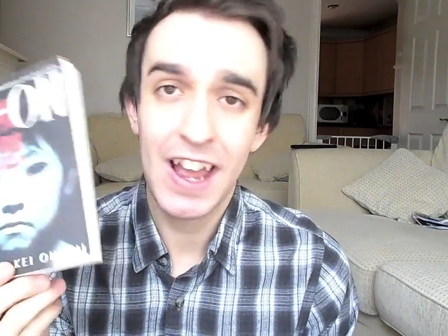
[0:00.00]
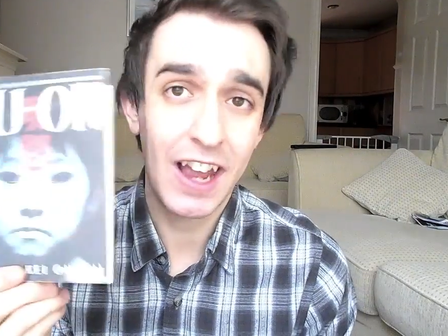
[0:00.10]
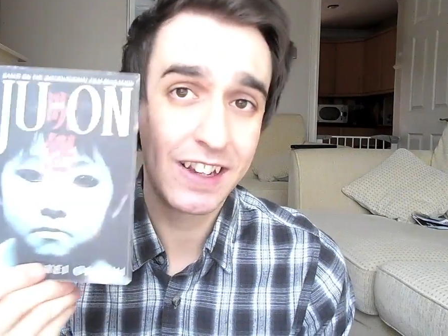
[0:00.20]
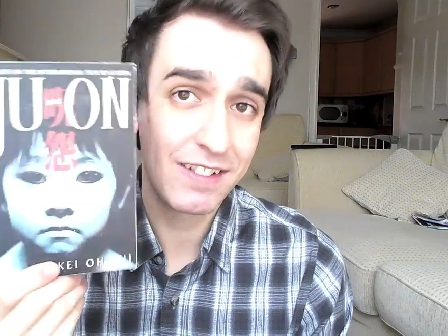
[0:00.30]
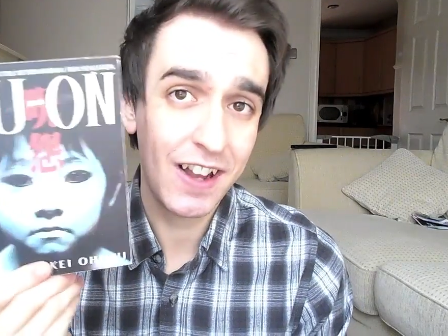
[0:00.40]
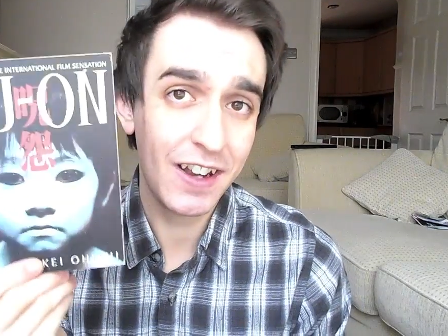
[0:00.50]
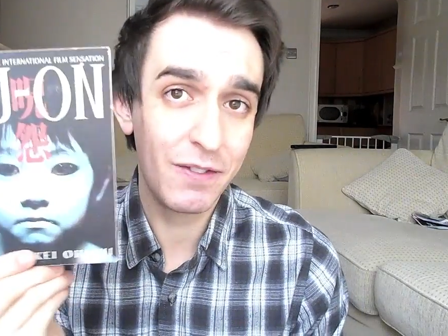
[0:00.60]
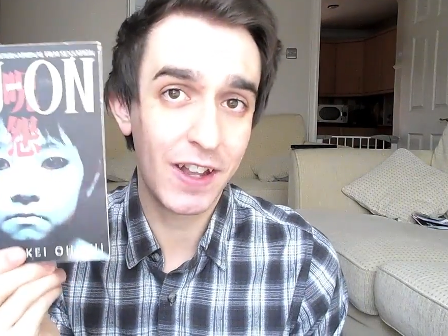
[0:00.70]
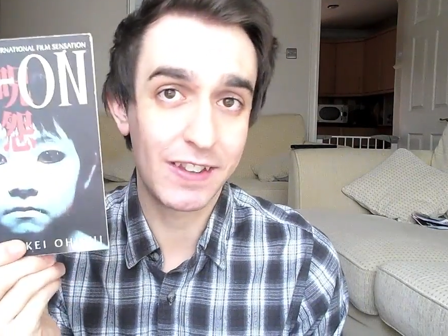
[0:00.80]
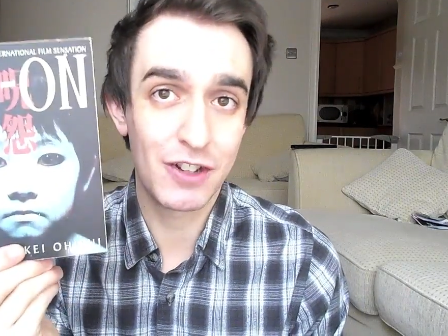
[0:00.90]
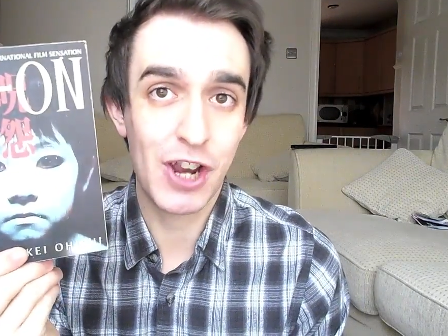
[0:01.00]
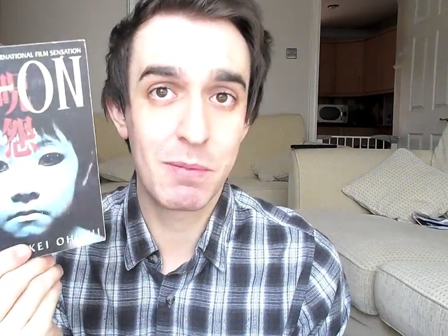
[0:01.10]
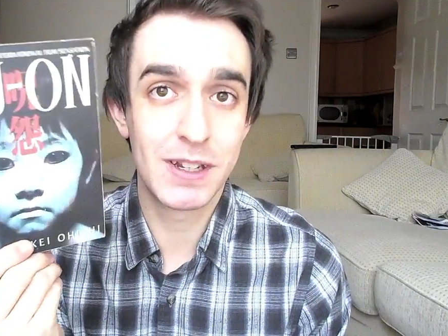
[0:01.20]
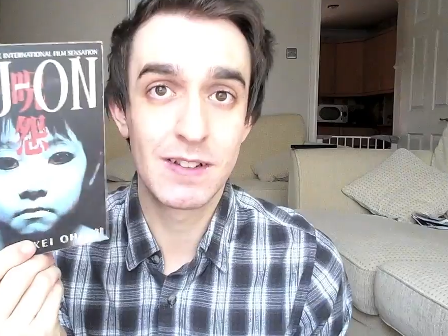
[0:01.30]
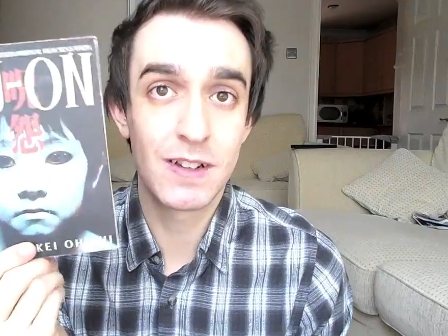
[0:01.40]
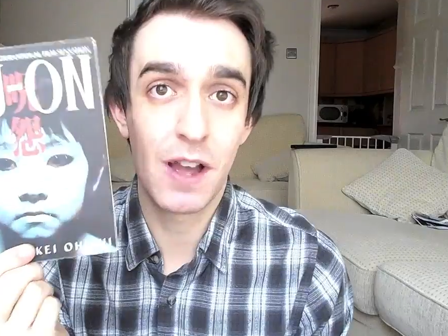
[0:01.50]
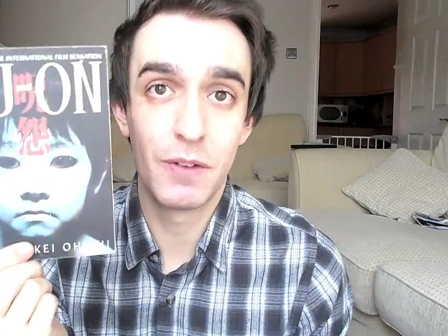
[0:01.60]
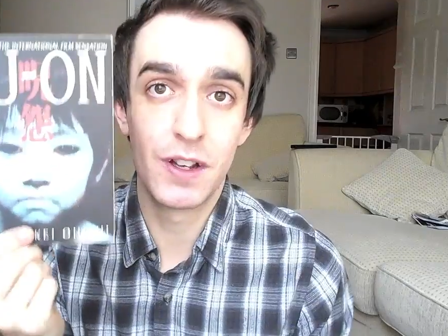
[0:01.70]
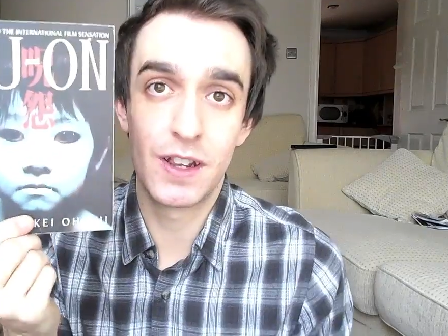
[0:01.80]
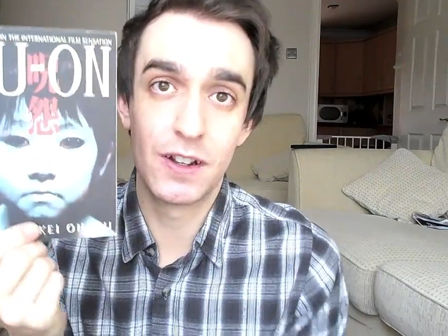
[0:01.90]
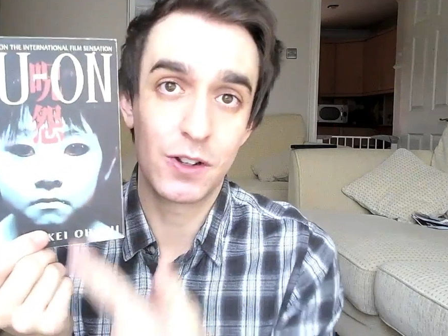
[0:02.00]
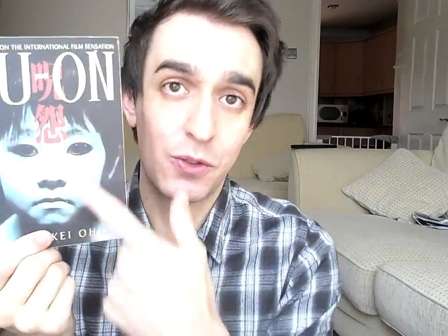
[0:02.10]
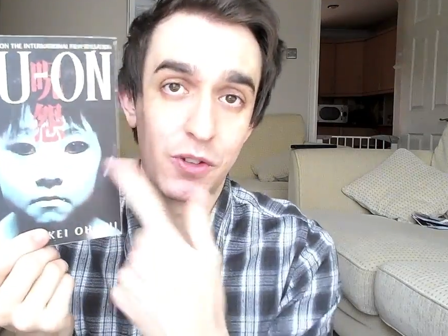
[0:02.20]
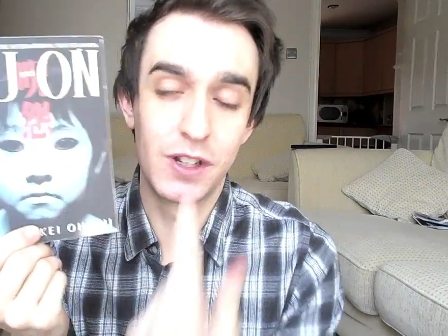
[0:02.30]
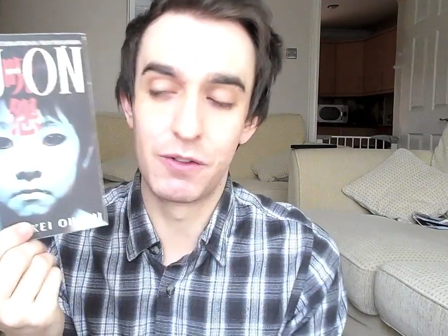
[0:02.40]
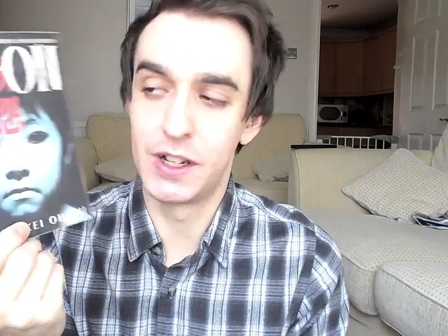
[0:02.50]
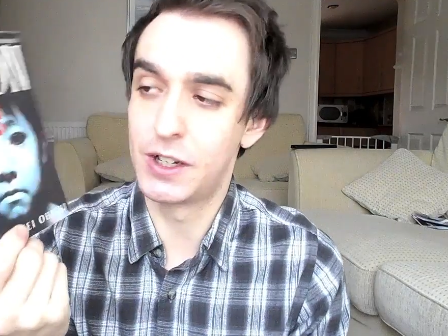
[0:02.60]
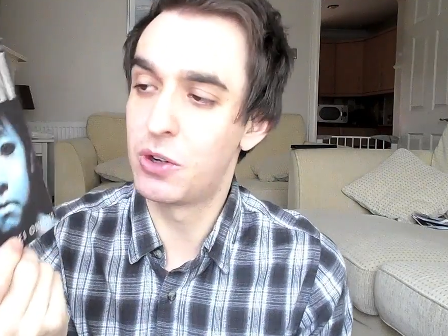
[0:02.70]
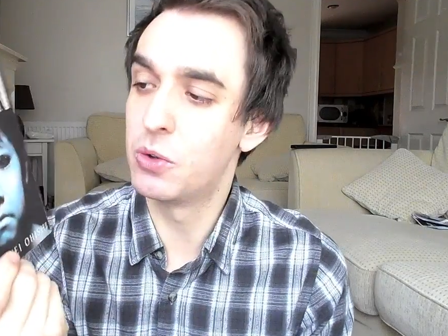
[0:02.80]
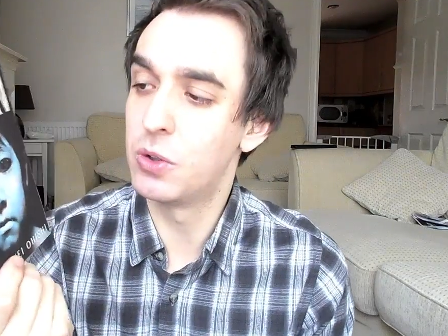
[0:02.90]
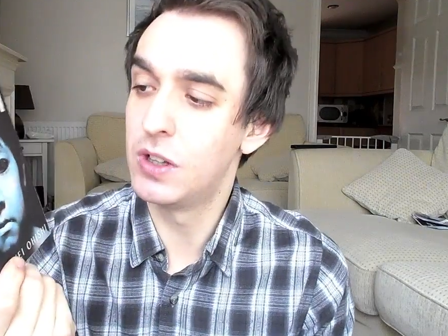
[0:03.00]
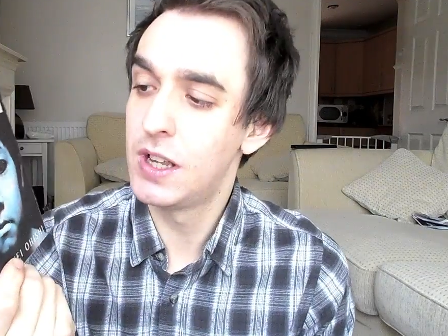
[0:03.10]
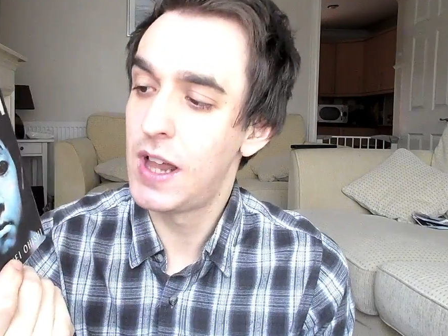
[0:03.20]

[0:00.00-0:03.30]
I kind of like the Japanese cover, it looks really, really cool.